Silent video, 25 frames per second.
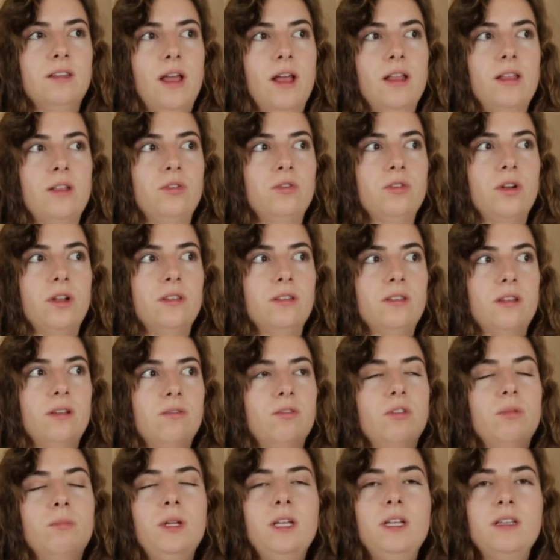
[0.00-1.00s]
salad
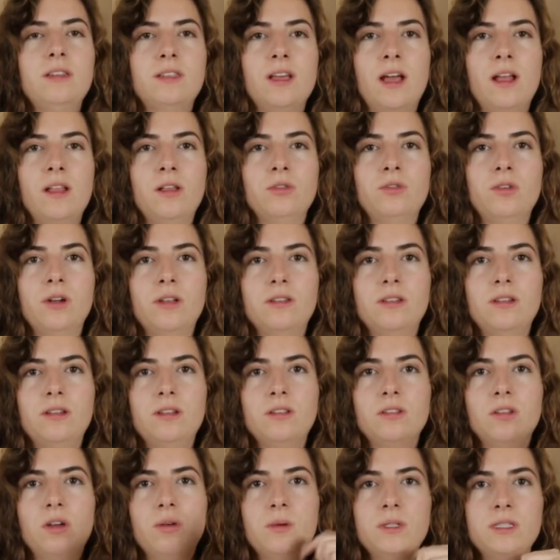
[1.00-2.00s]
dressing for me salad dressing
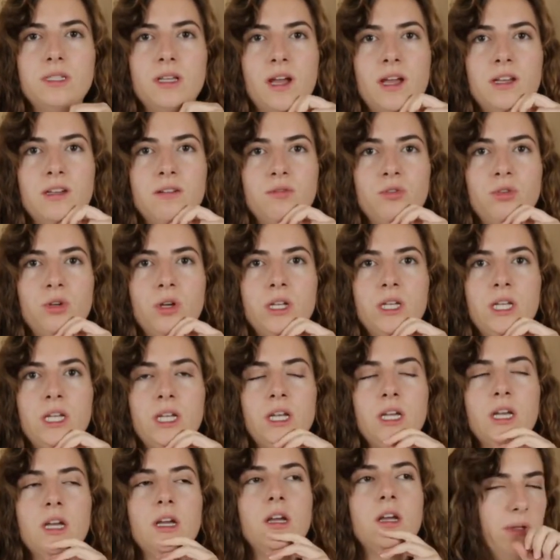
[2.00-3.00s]
is always kind of
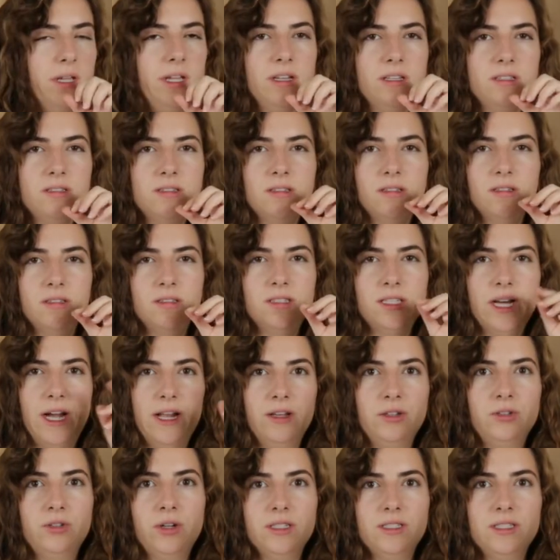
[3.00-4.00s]
tricky because
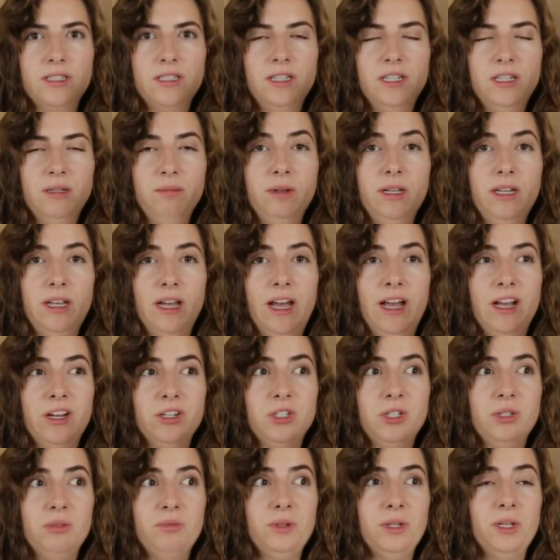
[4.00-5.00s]
salad dressing can be
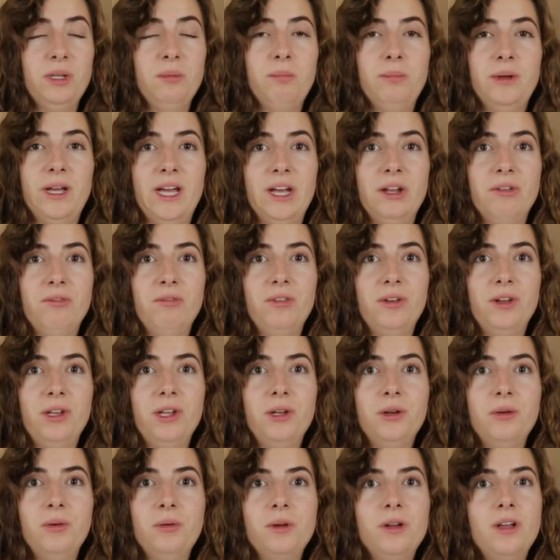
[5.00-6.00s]
actually really bad for
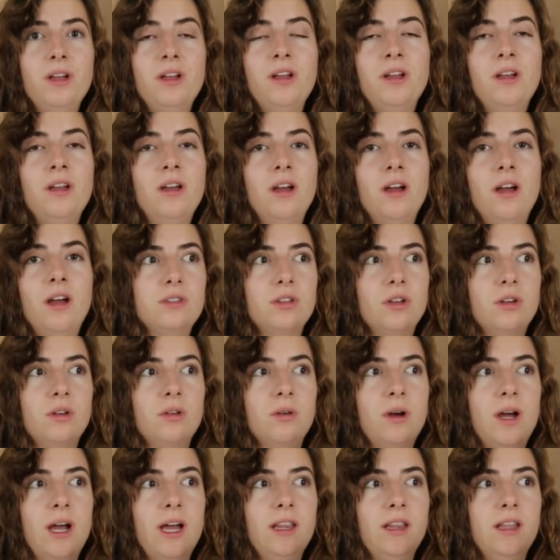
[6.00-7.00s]
you
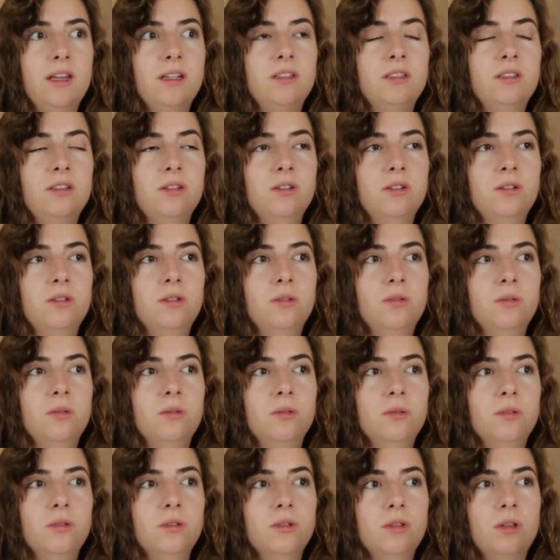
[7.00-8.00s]
so i like
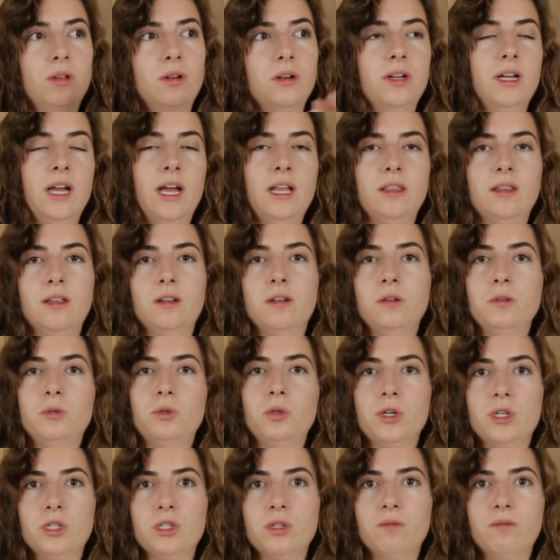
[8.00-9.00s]
to look at the
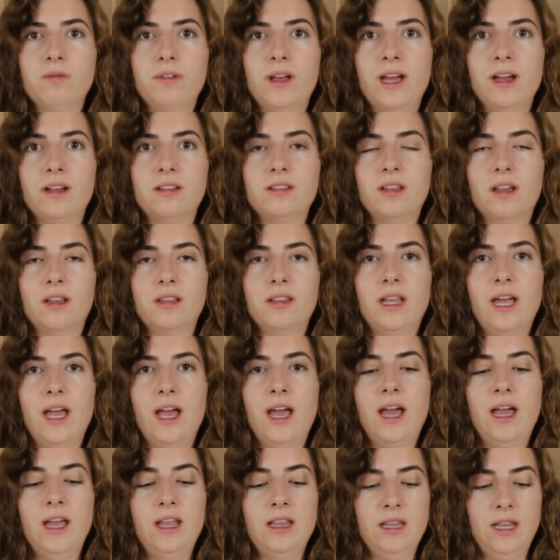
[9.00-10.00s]
nutrition facts on
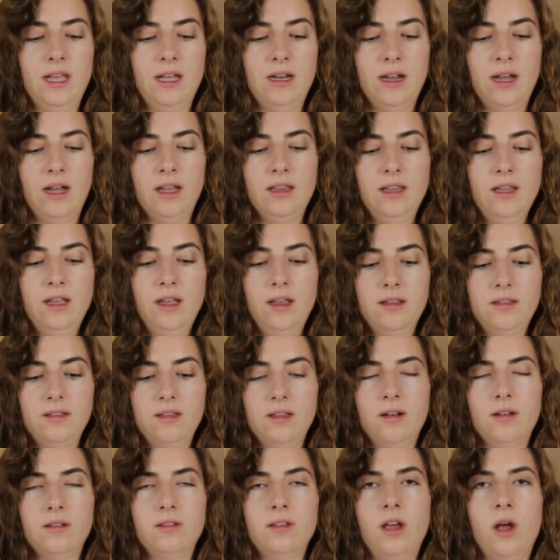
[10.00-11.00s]
that and then on this
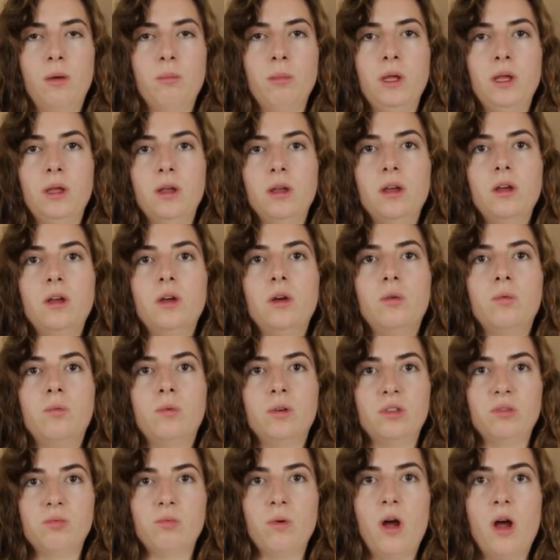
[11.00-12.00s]
it'll tell me
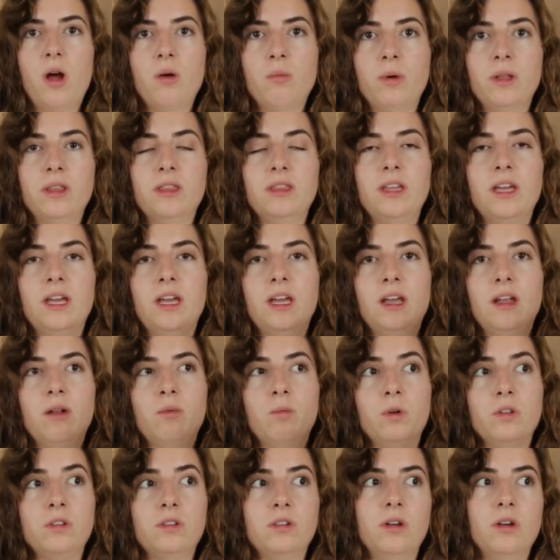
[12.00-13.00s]
what's wrong with
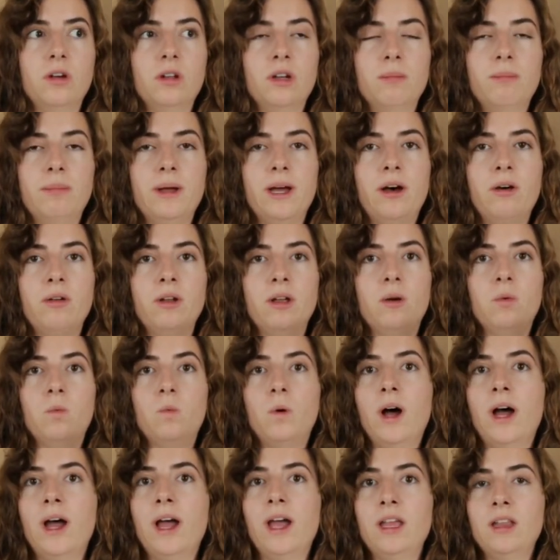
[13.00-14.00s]
it what's good about it
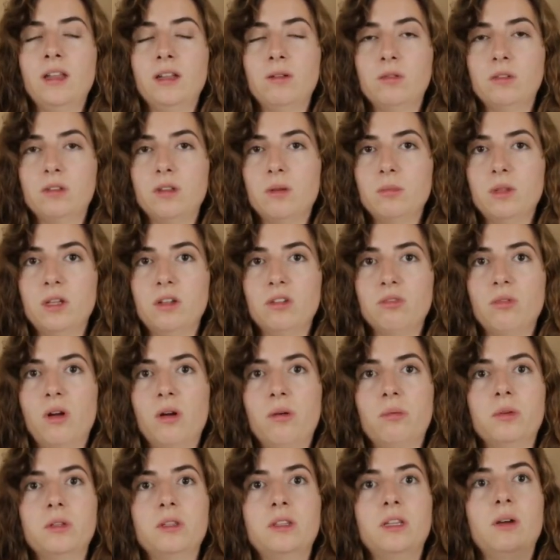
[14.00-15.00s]
why something's
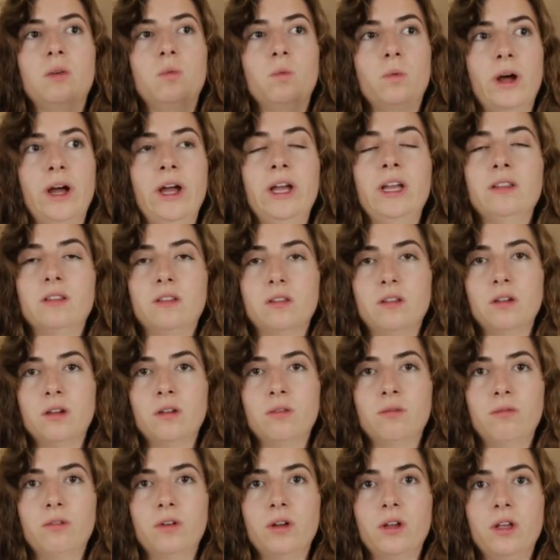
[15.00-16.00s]
wrong with it why it's
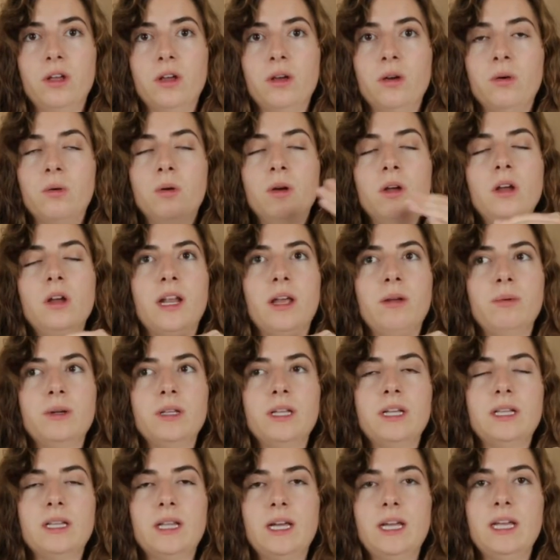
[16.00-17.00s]
good for you and i
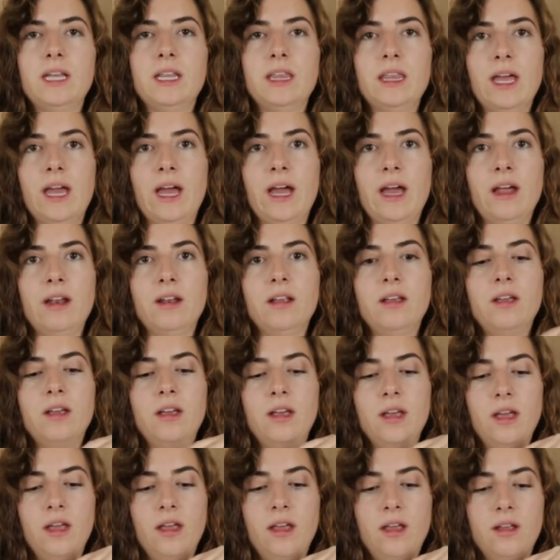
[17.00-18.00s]
really like that
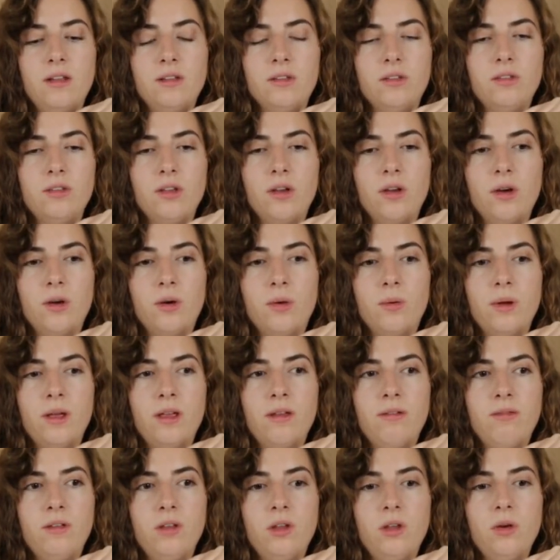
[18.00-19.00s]
and so
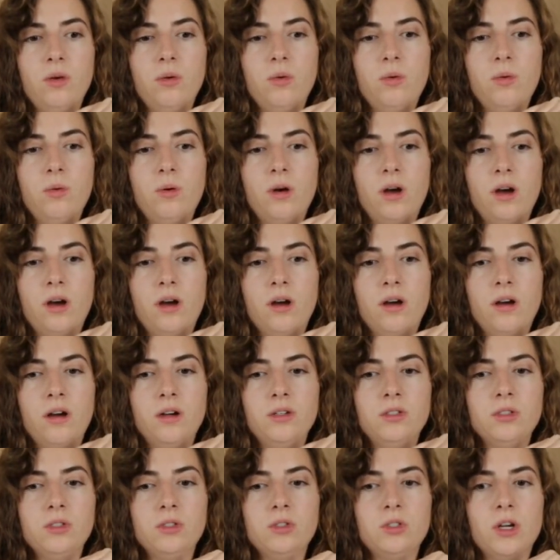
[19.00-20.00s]
if you
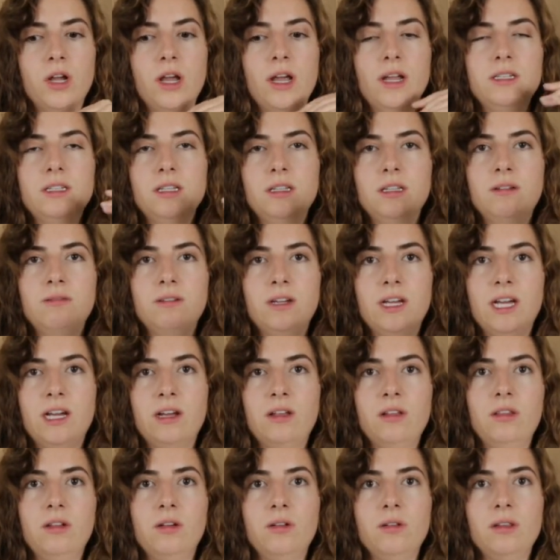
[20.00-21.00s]
are just trying to live a
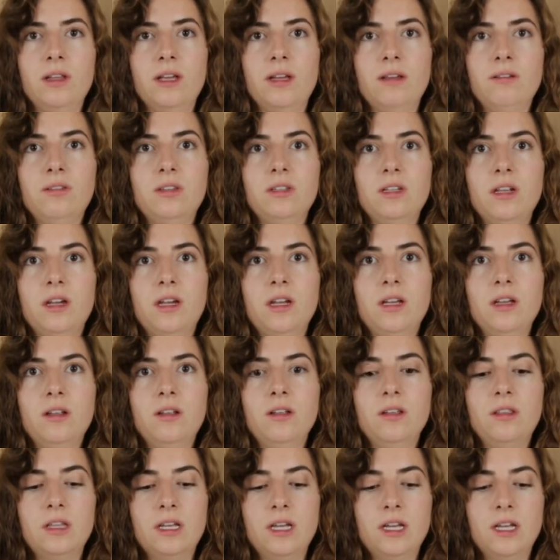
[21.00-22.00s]
healthier
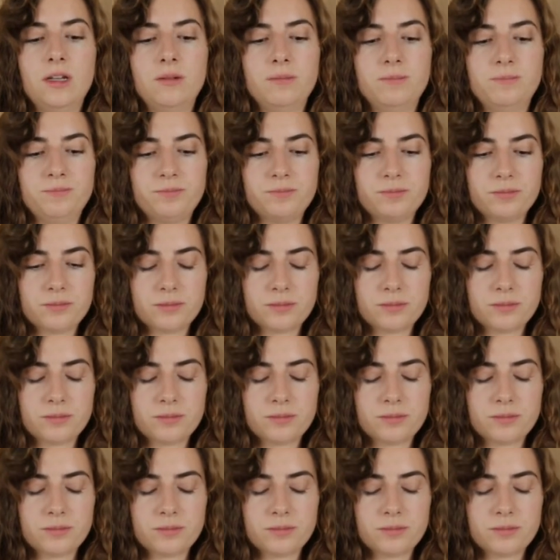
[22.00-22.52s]
lifestyle then